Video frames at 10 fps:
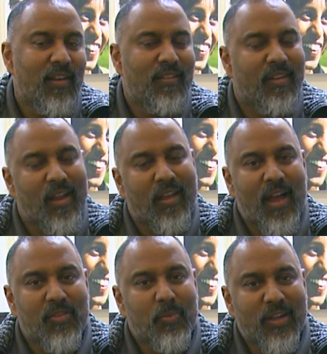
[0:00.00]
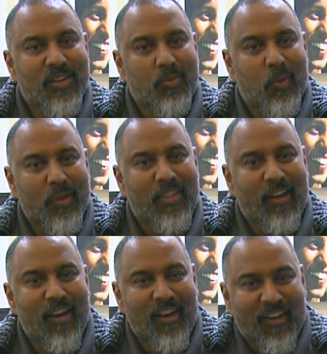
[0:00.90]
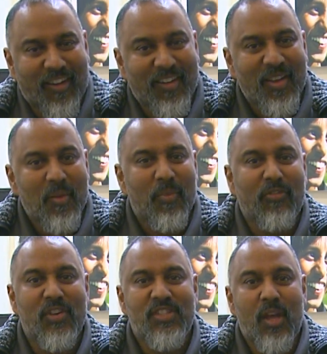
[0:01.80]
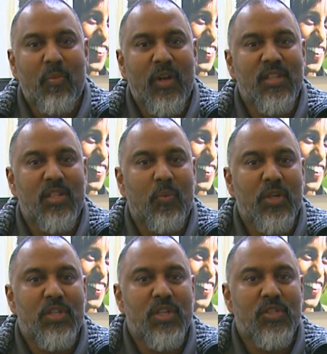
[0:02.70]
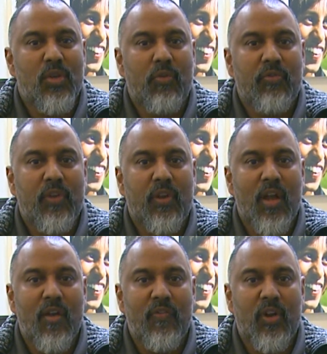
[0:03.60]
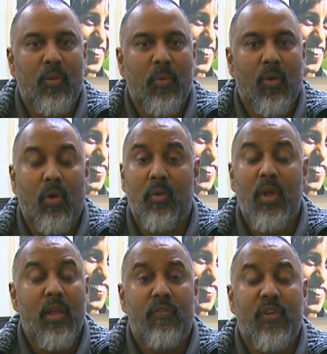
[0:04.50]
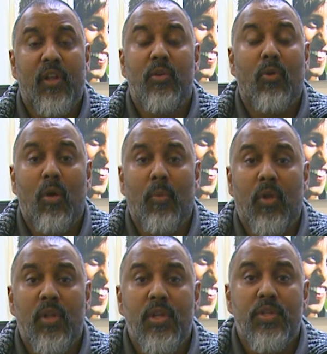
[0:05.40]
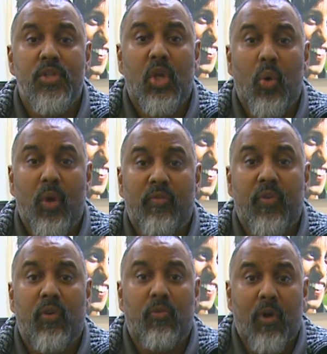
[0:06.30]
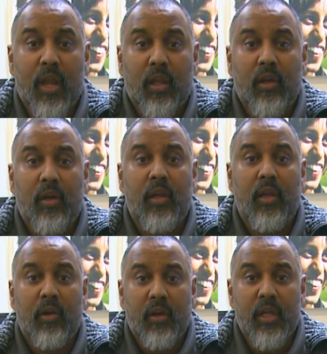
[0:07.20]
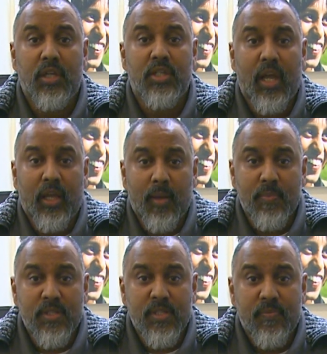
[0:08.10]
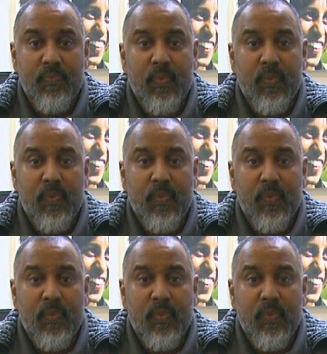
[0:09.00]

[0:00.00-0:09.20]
and I have some ideas about what they are, but for some reason we just don't feel comfortable or feel it normal to go in for regular hearing checkups.